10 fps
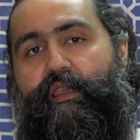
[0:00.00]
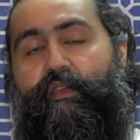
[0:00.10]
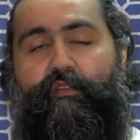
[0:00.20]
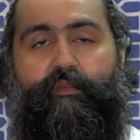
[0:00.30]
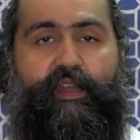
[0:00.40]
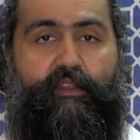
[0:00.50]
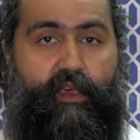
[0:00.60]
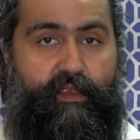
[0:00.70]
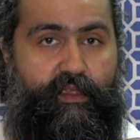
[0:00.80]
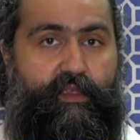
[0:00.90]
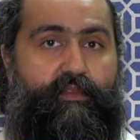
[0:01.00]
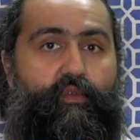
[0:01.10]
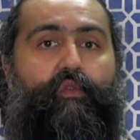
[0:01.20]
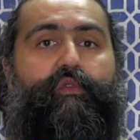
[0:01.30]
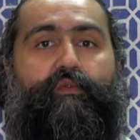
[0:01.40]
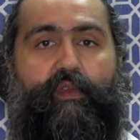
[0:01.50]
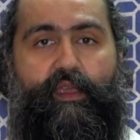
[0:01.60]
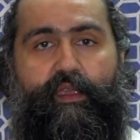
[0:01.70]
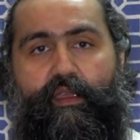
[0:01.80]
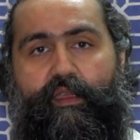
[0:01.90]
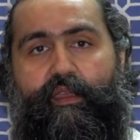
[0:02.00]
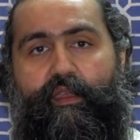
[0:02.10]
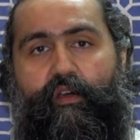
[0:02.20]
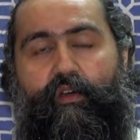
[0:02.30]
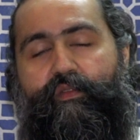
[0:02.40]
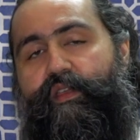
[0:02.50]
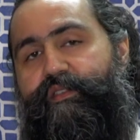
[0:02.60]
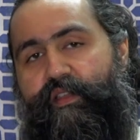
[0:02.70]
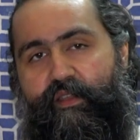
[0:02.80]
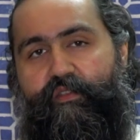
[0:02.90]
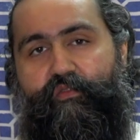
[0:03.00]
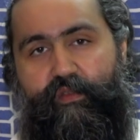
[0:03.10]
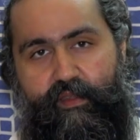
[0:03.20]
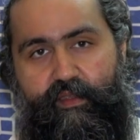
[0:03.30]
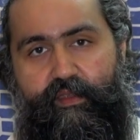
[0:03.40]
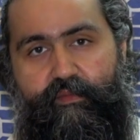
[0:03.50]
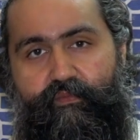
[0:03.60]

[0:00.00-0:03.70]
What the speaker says: He will be devising his own way of teaching the students.